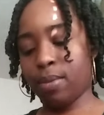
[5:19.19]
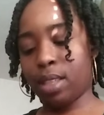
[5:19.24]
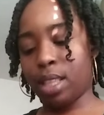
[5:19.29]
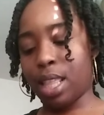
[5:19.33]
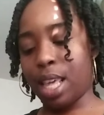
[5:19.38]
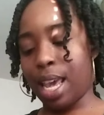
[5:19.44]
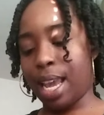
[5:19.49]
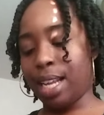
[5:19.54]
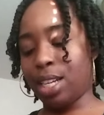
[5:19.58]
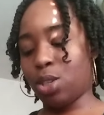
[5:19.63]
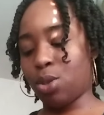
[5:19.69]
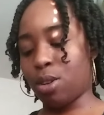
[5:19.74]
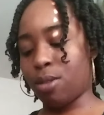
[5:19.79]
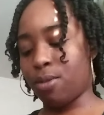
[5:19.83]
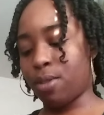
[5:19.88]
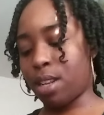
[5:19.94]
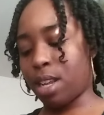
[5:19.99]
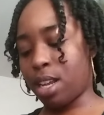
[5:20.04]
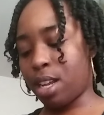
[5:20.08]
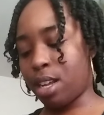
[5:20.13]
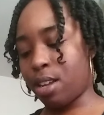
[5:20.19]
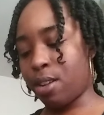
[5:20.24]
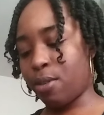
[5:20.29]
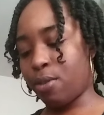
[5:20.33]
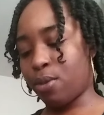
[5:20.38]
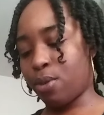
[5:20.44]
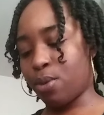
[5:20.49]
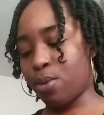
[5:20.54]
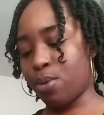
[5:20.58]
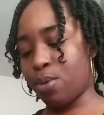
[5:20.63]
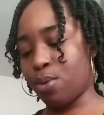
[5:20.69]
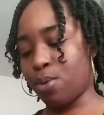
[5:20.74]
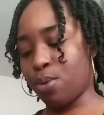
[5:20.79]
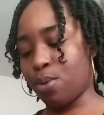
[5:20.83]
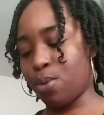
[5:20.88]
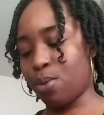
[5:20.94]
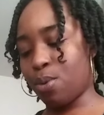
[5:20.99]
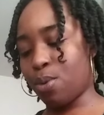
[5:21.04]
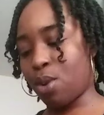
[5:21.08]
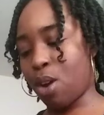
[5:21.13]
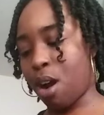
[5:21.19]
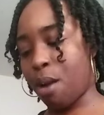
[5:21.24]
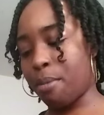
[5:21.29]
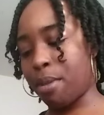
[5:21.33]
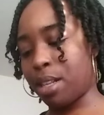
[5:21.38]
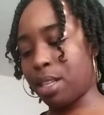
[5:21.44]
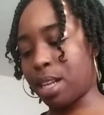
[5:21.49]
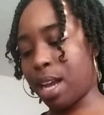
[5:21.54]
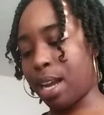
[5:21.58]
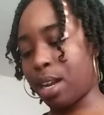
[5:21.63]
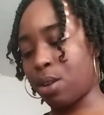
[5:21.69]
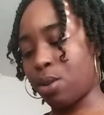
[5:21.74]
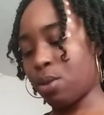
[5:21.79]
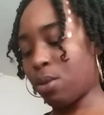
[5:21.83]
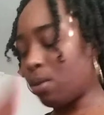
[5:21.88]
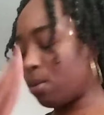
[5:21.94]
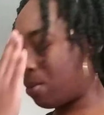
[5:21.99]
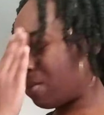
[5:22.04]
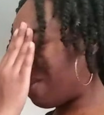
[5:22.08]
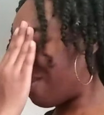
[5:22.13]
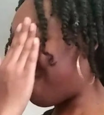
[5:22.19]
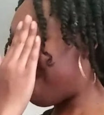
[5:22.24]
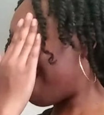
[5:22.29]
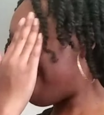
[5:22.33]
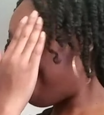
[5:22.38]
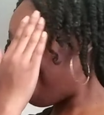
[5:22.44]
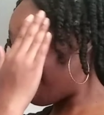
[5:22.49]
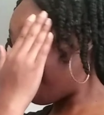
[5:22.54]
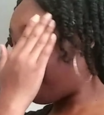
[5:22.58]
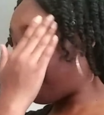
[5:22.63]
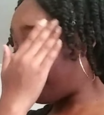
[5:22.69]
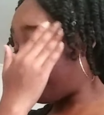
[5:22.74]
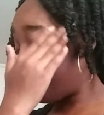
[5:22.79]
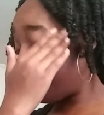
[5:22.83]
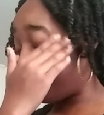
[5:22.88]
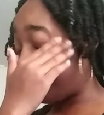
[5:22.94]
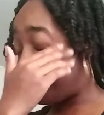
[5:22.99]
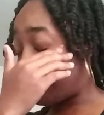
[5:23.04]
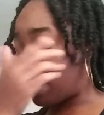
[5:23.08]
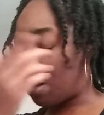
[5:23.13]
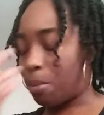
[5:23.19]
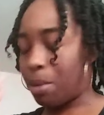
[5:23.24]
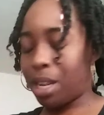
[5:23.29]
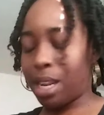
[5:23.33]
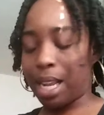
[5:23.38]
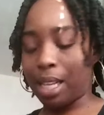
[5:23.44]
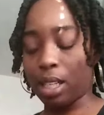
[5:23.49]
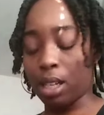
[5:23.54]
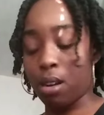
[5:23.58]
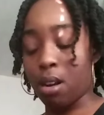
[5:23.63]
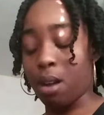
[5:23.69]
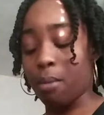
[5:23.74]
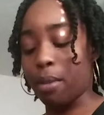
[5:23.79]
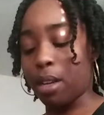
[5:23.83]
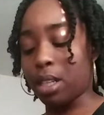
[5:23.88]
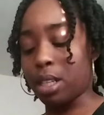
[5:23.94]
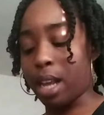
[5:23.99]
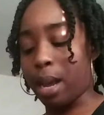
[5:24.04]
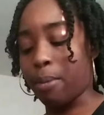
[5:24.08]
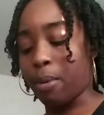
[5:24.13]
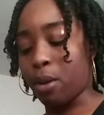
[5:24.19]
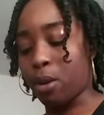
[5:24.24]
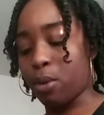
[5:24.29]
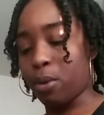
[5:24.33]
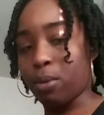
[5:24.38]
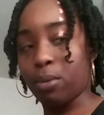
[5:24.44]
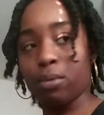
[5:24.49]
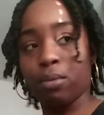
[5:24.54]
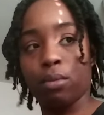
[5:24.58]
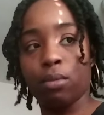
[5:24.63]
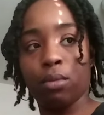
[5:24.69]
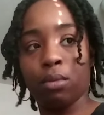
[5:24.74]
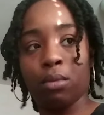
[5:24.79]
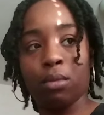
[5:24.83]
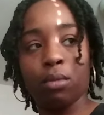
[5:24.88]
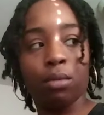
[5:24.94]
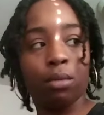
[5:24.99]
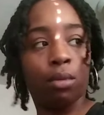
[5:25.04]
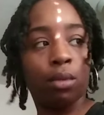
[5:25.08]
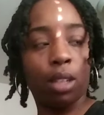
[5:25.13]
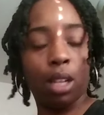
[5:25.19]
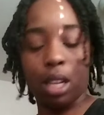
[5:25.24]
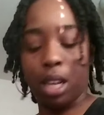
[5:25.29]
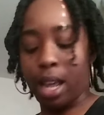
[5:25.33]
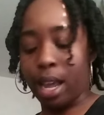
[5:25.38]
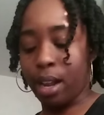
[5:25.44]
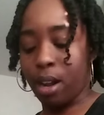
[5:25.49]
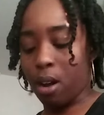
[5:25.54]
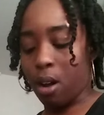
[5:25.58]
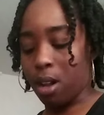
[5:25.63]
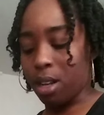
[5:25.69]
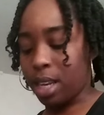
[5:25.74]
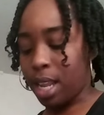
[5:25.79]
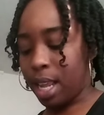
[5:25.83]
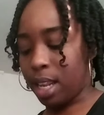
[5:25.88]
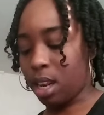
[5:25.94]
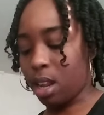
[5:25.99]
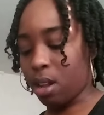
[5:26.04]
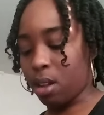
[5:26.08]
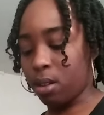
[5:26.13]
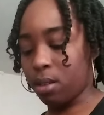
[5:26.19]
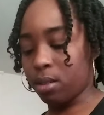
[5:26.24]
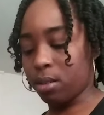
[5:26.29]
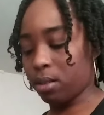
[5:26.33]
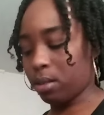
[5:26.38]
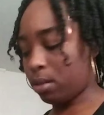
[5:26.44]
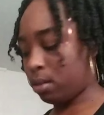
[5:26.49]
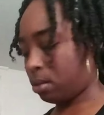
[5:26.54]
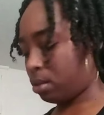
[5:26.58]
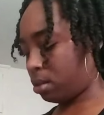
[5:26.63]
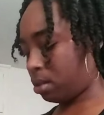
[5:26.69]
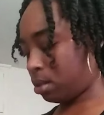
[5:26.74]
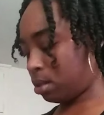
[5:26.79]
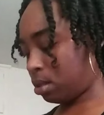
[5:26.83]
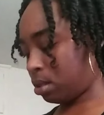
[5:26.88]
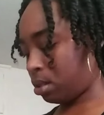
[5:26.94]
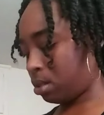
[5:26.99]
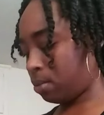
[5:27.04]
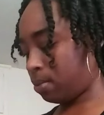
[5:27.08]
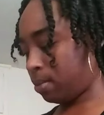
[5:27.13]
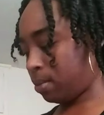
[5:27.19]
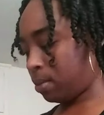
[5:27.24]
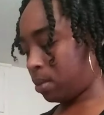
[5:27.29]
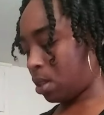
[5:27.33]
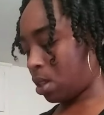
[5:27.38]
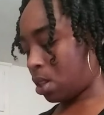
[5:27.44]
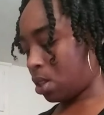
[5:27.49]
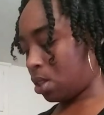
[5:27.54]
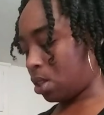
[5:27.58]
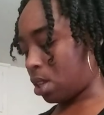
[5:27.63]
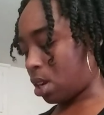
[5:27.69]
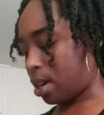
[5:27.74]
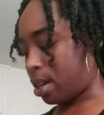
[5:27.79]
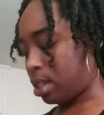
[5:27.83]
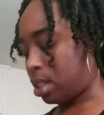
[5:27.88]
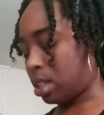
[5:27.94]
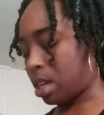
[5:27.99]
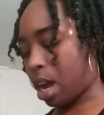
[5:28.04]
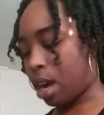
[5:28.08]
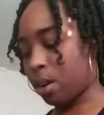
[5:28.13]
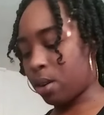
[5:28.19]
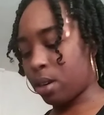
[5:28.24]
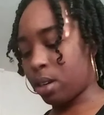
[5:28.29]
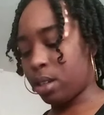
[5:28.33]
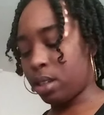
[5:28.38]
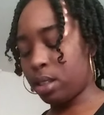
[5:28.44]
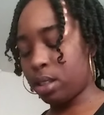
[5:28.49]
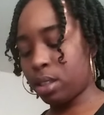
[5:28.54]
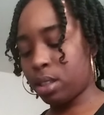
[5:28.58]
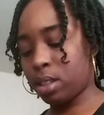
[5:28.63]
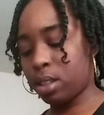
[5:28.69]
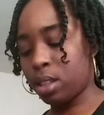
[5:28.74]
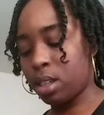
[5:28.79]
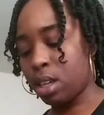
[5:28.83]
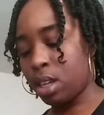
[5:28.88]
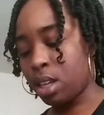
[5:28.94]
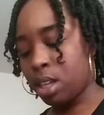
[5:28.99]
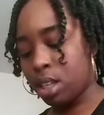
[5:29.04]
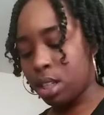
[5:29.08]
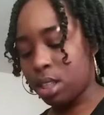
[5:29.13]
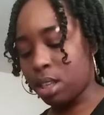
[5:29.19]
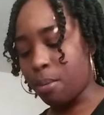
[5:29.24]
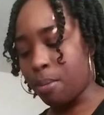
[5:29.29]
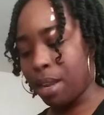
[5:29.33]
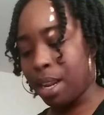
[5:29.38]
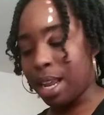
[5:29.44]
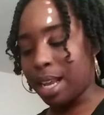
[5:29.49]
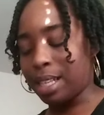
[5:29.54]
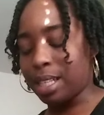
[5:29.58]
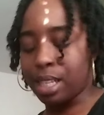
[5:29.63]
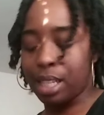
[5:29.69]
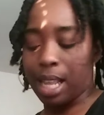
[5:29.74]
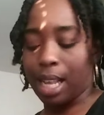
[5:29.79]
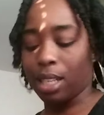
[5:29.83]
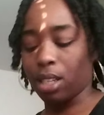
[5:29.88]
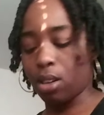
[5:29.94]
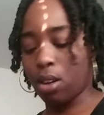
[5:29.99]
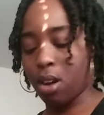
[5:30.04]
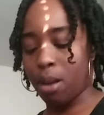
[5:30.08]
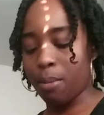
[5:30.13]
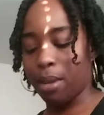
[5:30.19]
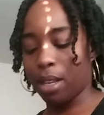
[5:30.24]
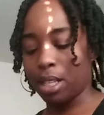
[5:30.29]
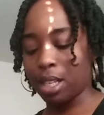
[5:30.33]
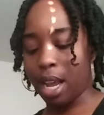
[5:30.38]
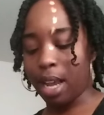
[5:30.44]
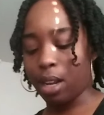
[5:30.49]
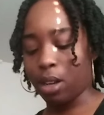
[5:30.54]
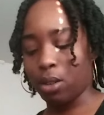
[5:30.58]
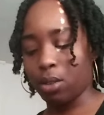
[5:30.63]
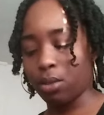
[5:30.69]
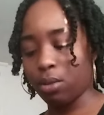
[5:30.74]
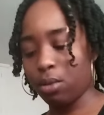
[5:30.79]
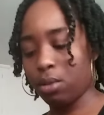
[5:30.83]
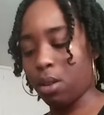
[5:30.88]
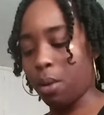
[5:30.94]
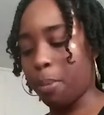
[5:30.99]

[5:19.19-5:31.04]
The angel of love. Ooh, karmic cycle. To me, that's a karmic cycle. Like all day long. Third chakra. To me, that's that's a karmic cycle.